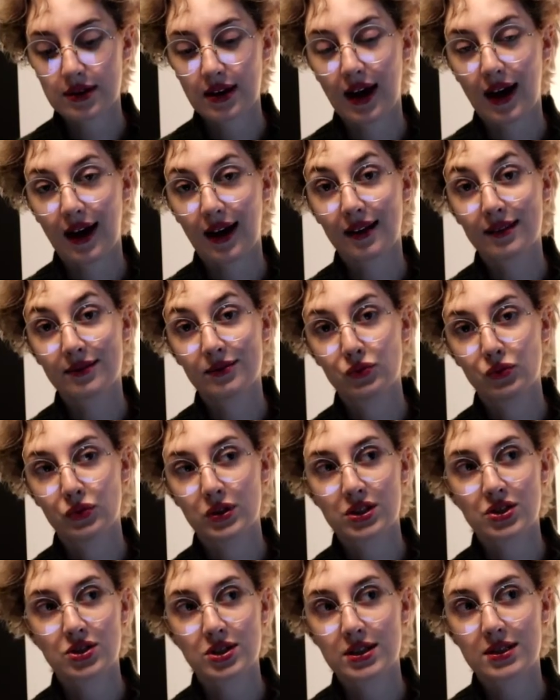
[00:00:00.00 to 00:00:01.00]
cat,
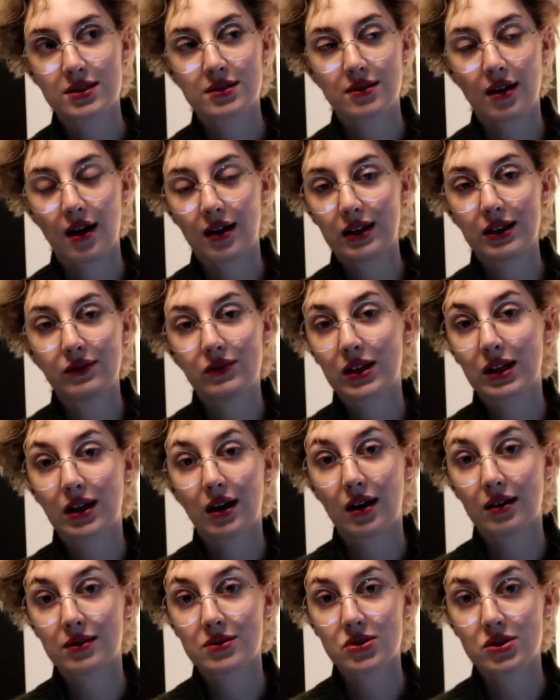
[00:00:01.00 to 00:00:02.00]
which is not even a
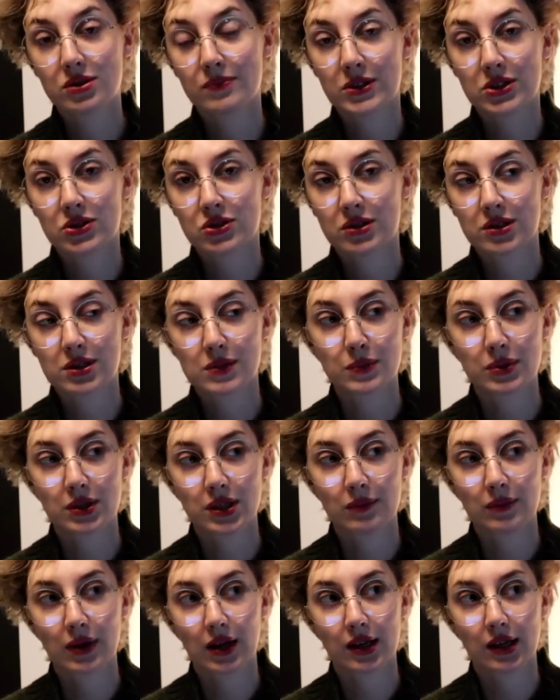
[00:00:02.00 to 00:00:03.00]
costume. It's just
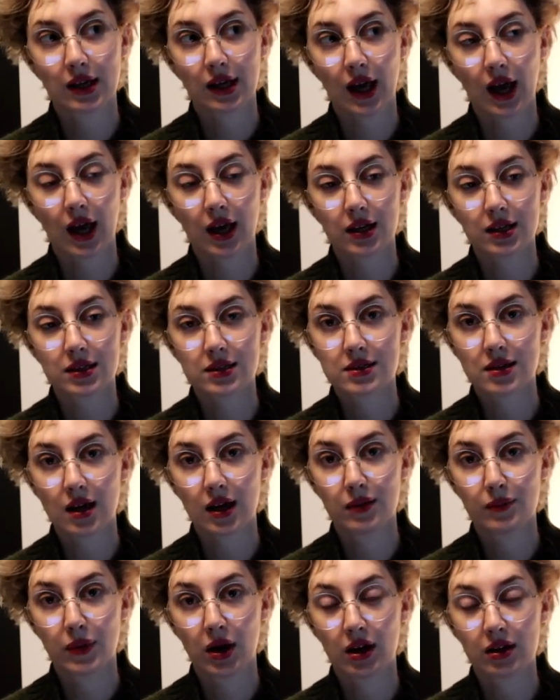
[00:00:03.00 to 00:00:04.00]
putting my cat inside
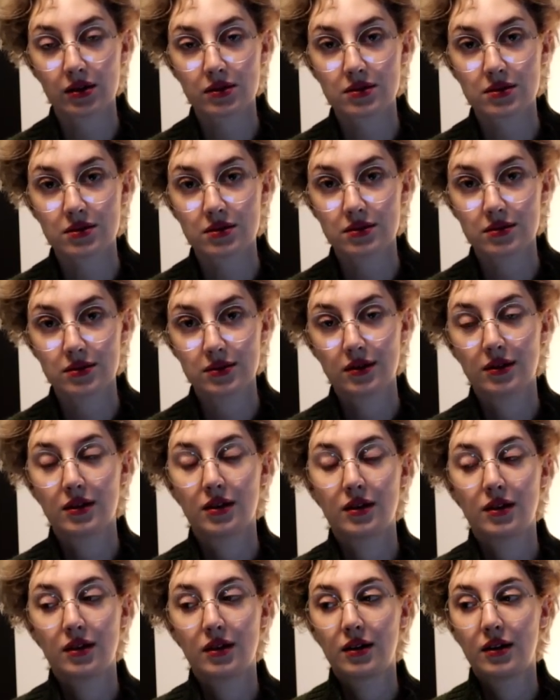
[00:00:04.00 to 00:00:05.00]
a box.
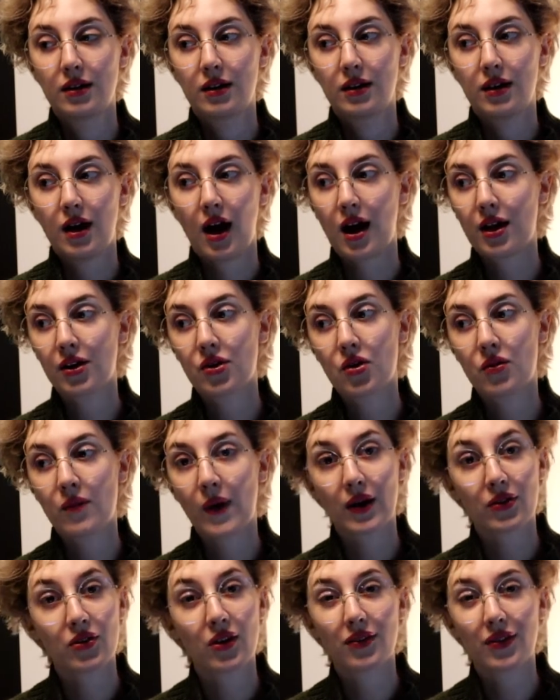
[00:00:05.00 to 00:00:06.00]
I don't know
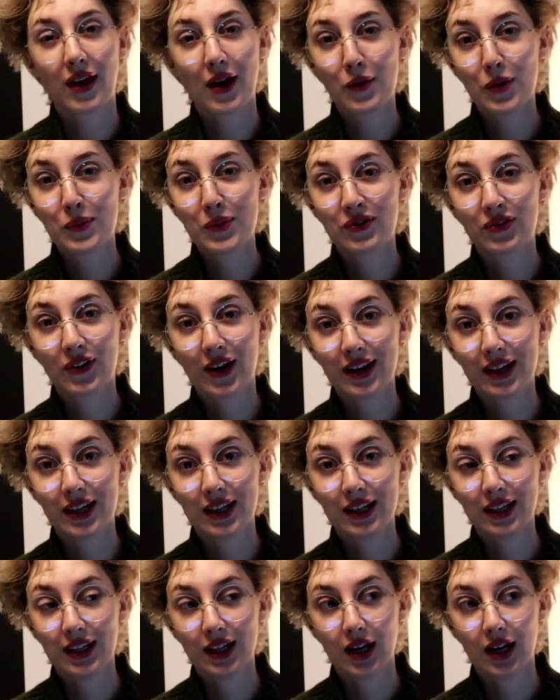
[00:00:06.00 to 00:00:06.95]
why I thought that would be funny.